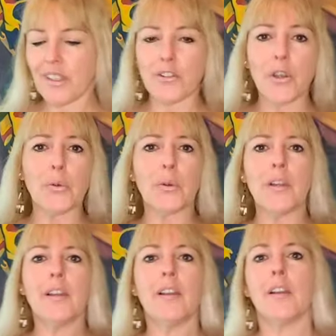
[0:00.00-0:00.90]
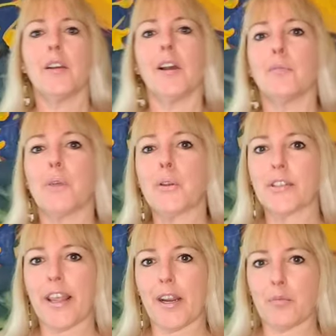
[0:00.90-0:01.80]
So on most
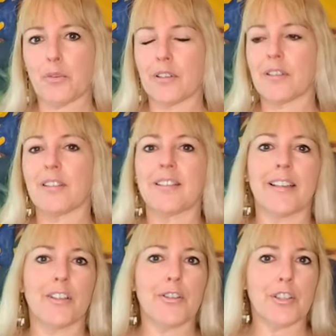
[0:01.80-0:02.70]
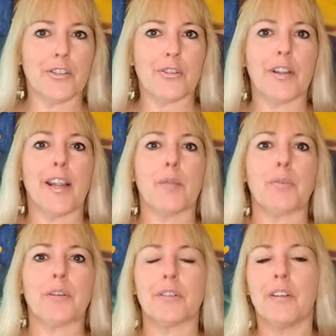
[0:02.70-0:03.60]
cameras, like your digital
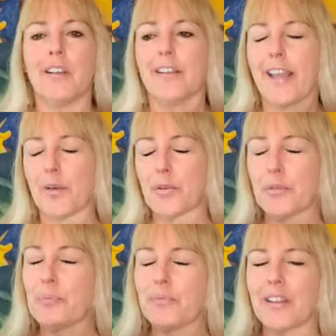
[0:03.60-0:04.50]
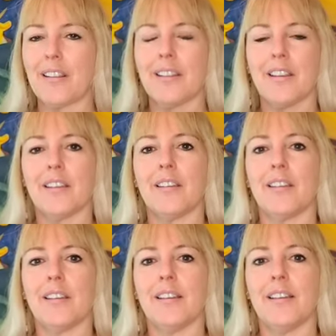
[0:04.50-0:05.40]
camera, camera,
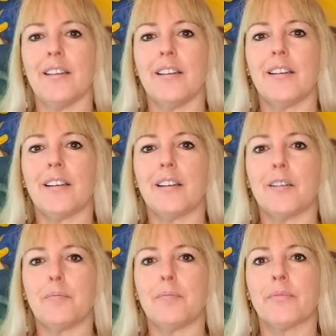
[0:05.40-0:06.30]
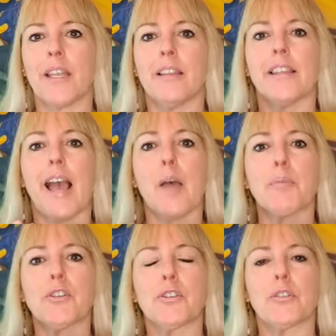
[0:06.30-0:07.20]
the um, the
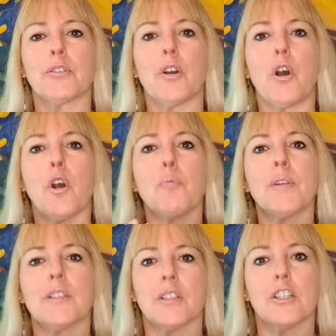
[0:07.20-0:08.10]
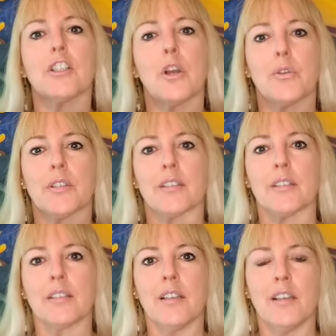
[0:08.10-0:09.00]
aperture opens and
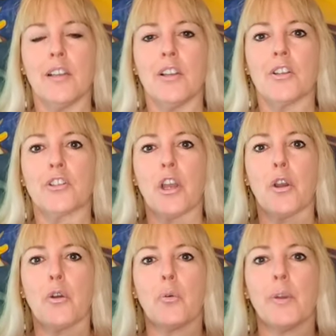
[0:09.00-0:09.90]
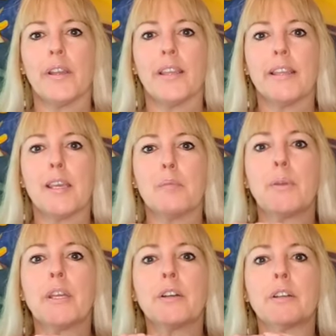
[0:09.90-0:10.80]
closes. So it can get
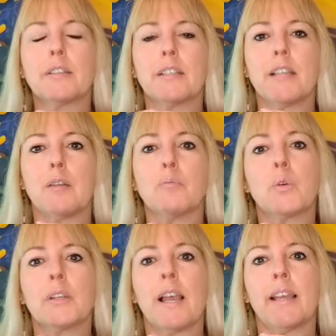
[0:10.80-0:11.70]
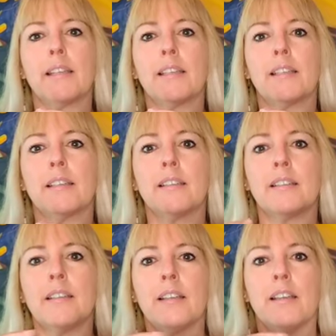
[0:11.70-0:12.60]
bigger to let more light
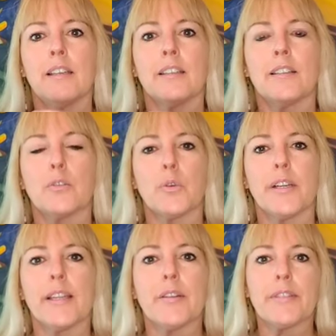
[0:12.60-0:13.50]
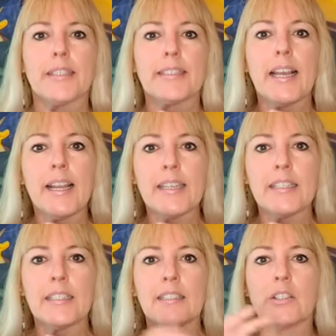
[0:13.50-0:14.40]
in, it's or it can get really
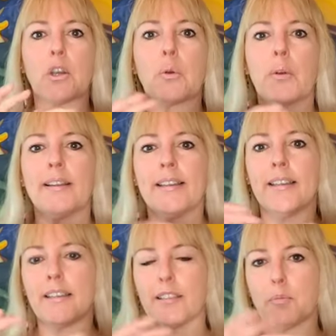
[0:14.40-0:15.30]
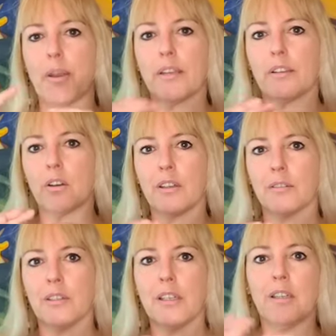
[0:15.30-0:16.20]
tiny. So it, depending
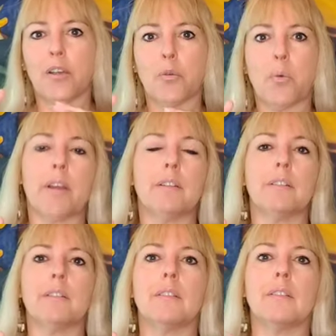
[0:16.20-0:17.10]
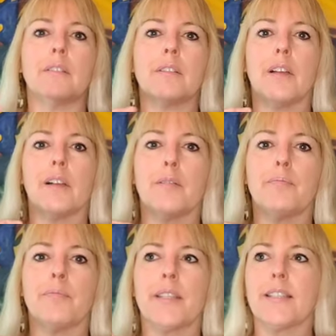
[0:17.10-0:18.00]
on what
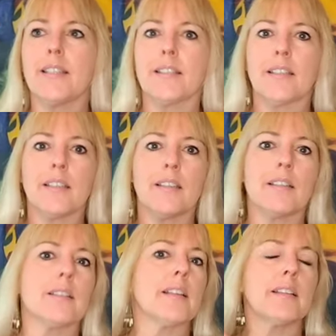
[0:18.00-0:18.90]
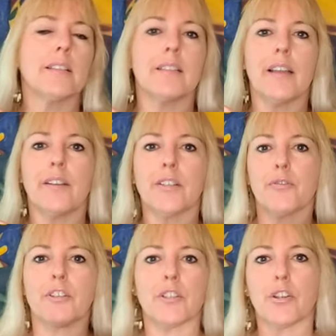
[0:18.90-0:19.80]
um, the distance and, and
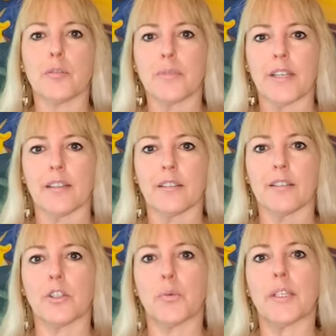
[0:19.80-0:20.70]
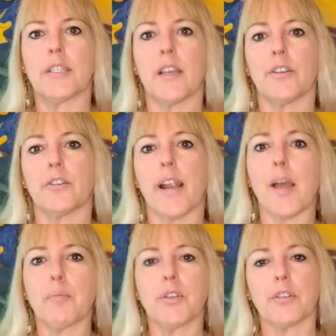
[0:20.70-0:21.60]
different circumstances, you would set your
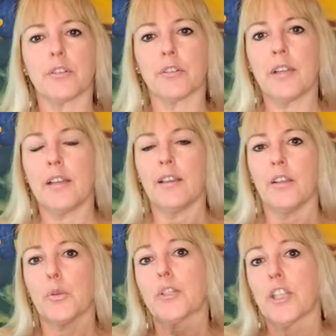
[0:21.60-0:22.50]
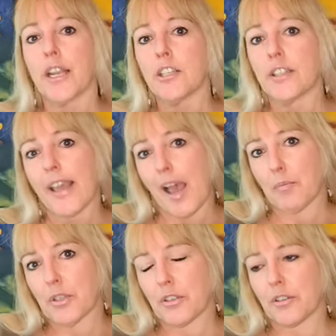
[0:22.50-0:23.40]
aperture. You would change the
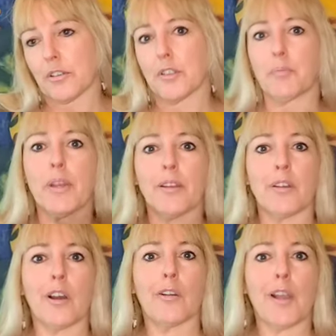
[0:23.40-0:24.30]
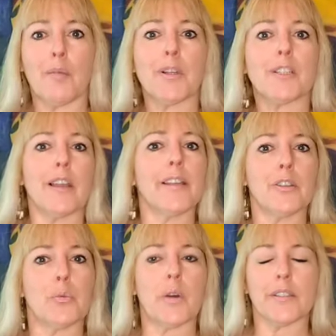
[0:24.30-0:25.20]
aperture depending on how much light
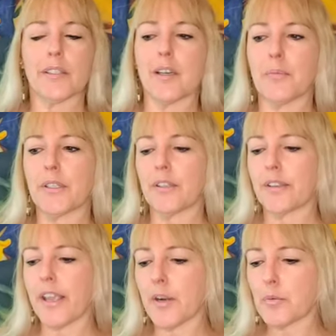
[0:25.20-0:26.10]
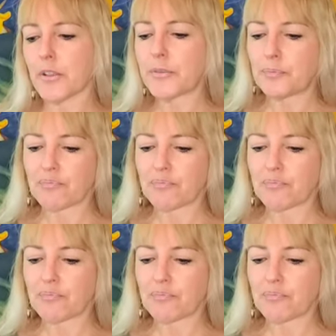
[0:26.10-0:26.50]
you want to come into the camera.